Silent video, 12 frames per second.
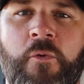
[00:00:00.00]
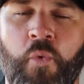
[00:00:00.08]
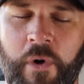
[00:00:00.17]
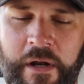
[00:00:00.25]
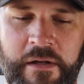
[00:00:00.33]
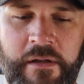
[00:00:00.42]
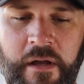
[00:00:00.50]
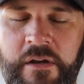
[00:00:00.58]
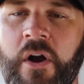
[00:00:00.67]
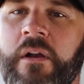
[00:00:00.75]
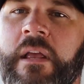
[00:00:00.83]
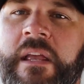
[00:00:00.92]
a
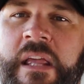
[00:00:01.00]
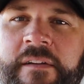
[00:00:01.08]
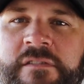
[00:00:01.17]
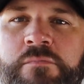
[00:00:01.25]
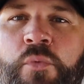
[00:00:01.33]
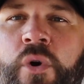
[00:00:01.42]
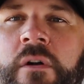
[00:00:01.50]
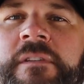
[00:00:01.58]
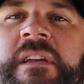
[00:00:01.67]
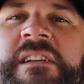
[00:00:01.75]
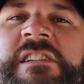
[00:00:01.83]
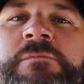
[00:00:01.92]
car that gives more of
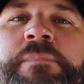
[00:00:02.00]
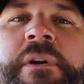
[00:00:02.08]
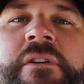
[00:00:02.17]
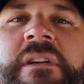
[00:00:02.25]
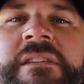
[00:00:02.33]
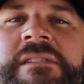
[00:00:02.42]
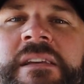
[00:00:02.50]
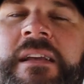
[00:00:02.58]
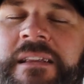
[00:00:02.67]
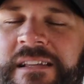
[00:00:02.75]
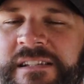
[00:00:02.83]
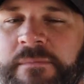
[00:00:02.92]
the experience,
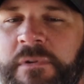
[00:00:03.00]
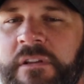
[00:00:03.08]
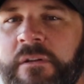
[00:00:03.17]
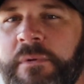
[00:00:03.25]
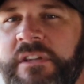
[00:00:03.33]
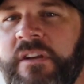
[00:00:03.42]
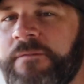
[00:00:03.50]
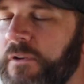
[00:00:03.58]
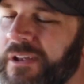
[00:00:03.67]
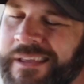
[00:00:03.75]
that's gonna be a little bit different.